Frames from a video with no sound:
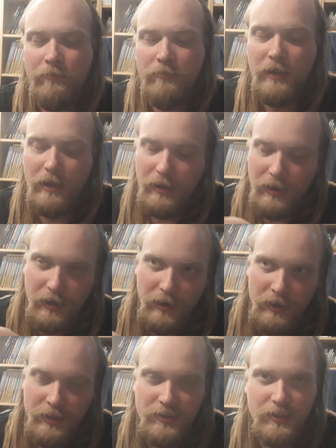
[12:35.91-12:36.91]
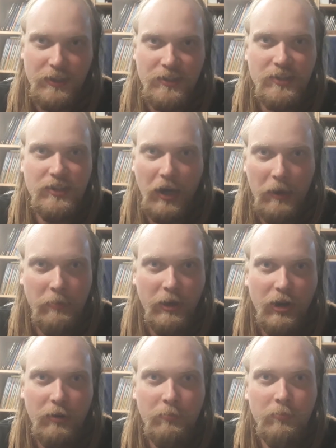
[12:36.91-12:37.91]
he starts sniping
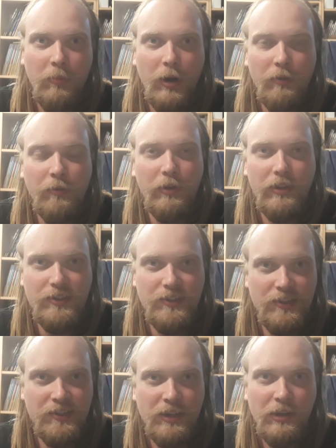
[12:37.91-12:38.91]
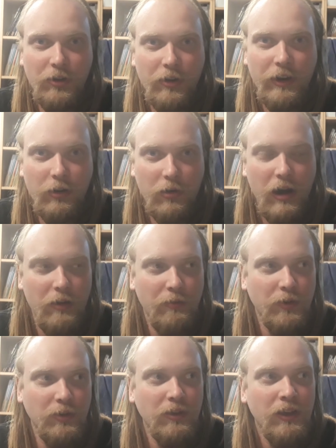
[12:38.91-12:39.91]
them off with his disintegrator
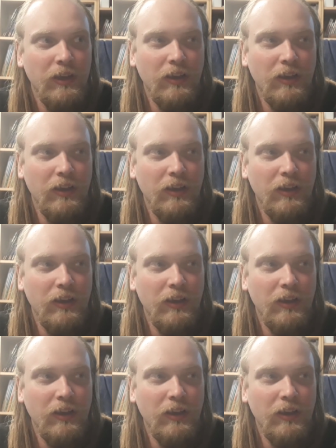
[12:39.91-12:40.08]
rifle.